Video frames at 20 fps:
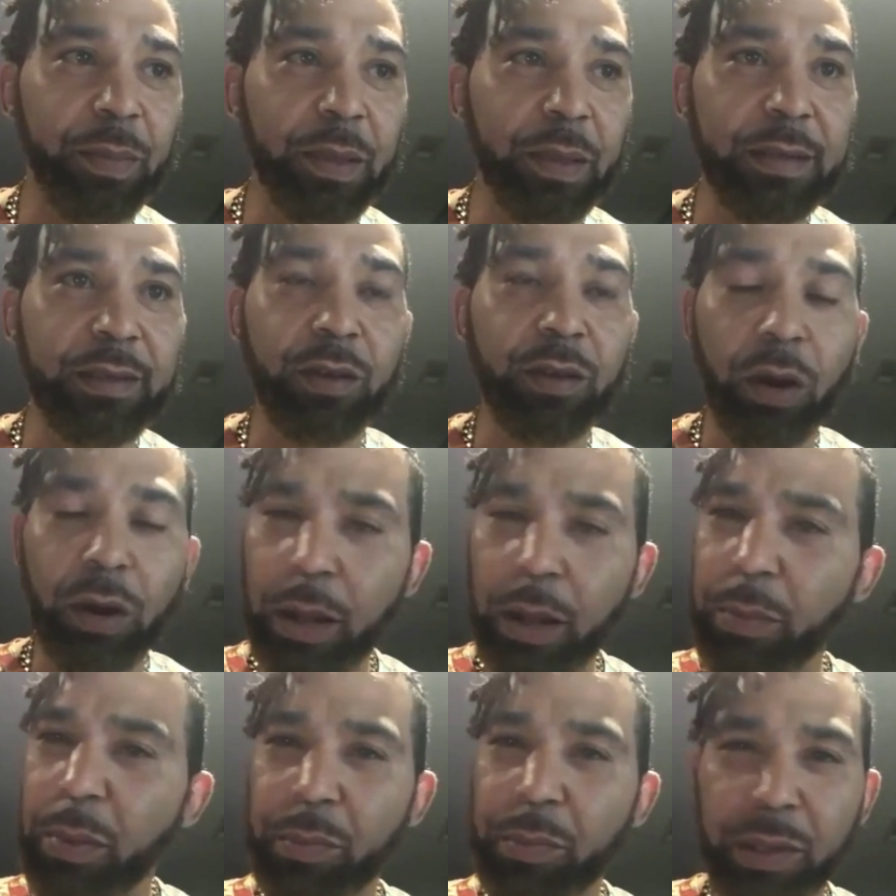
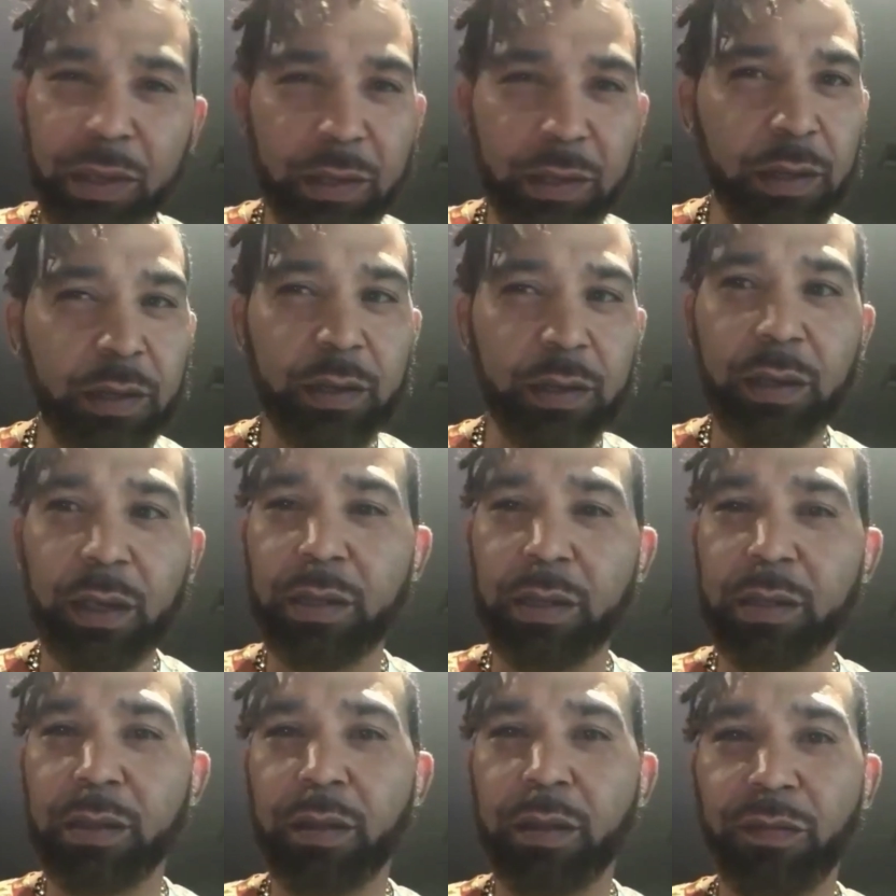starting up a business,
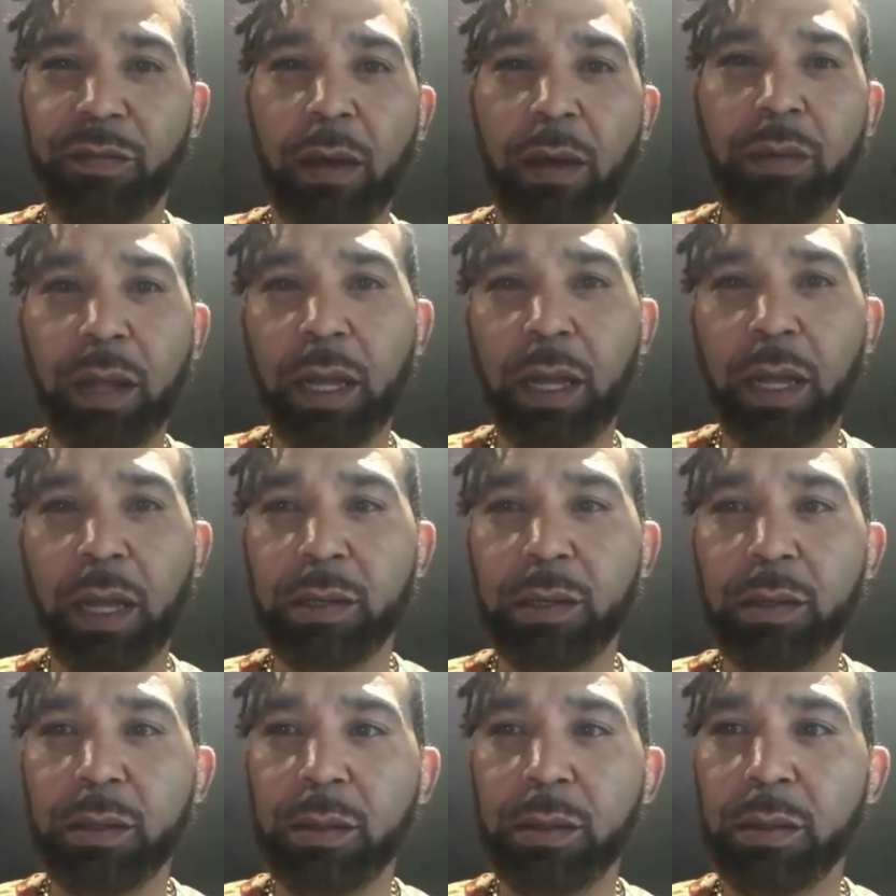it's the
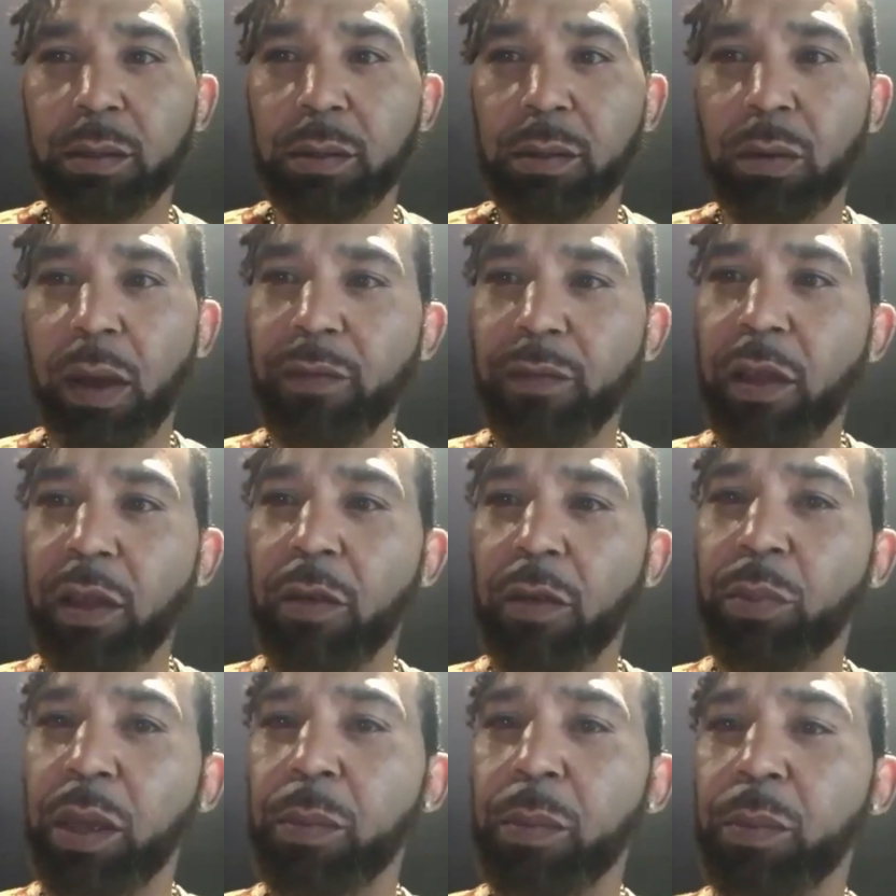foundation. You have to
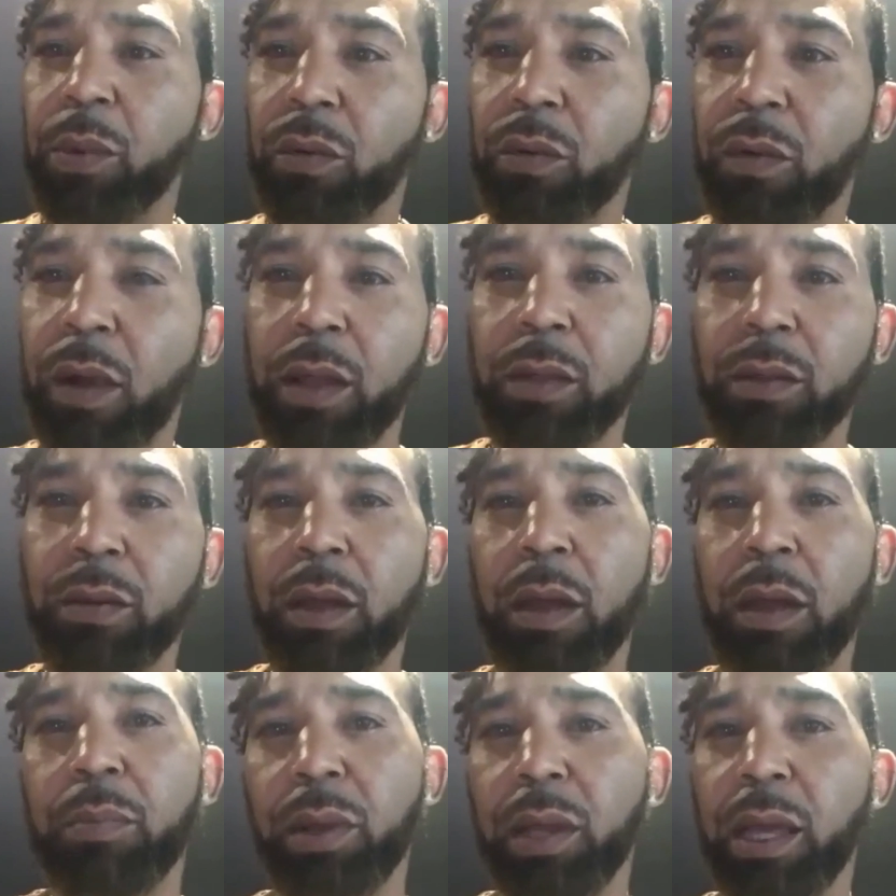have people around you
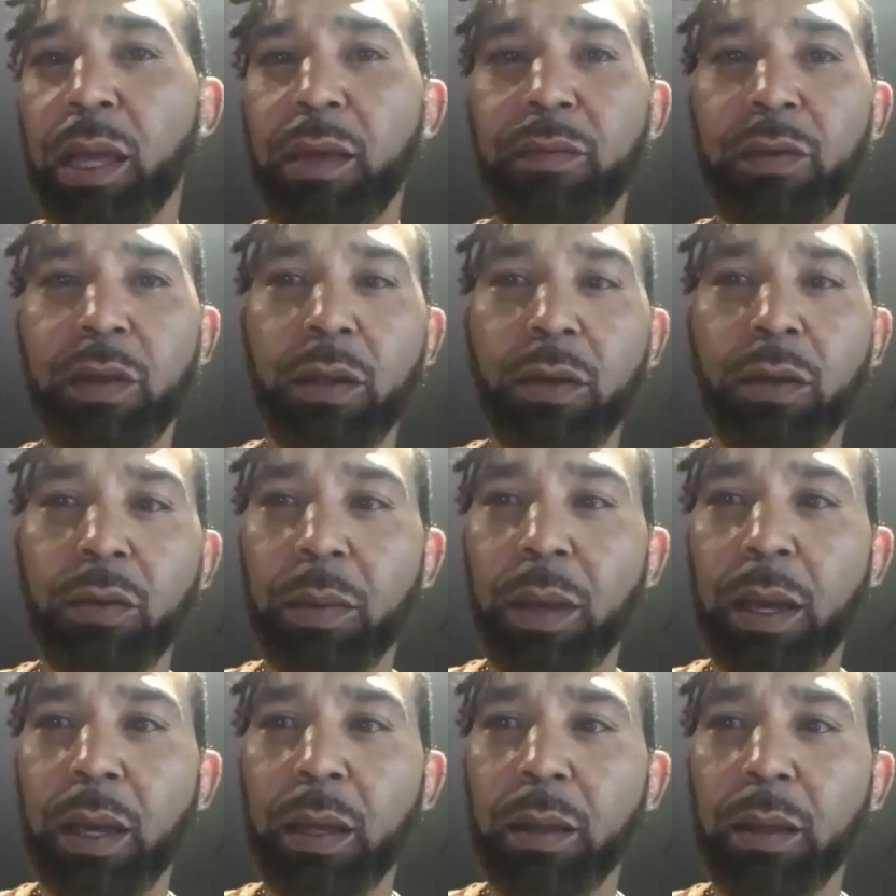that believe in
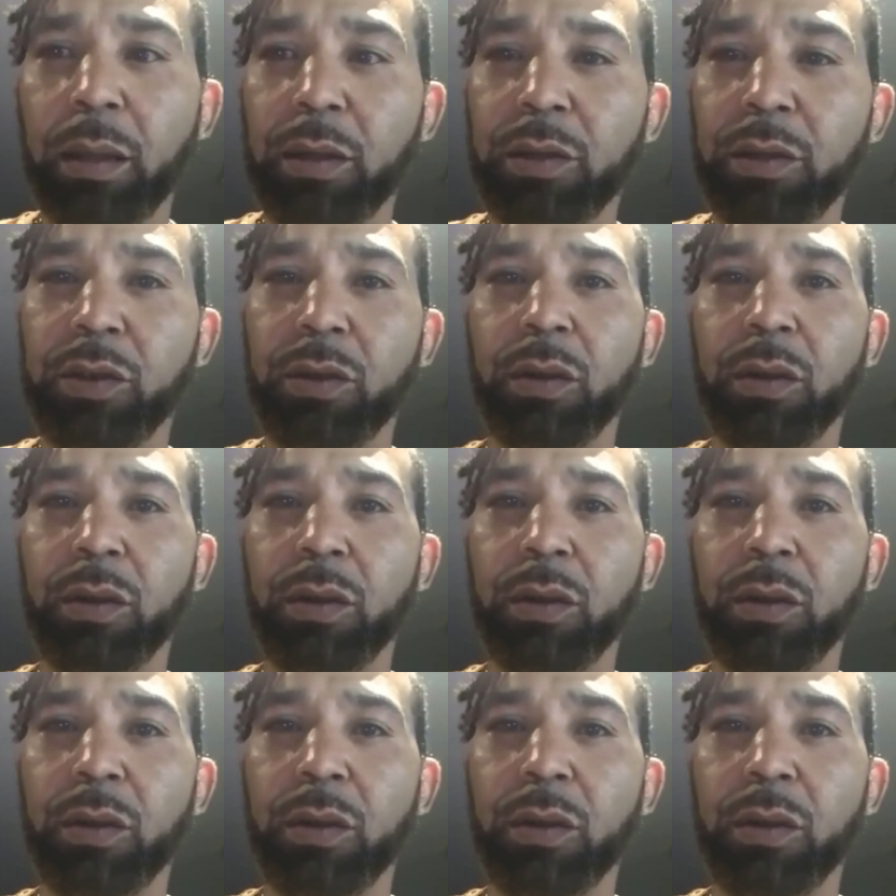you, man, because you're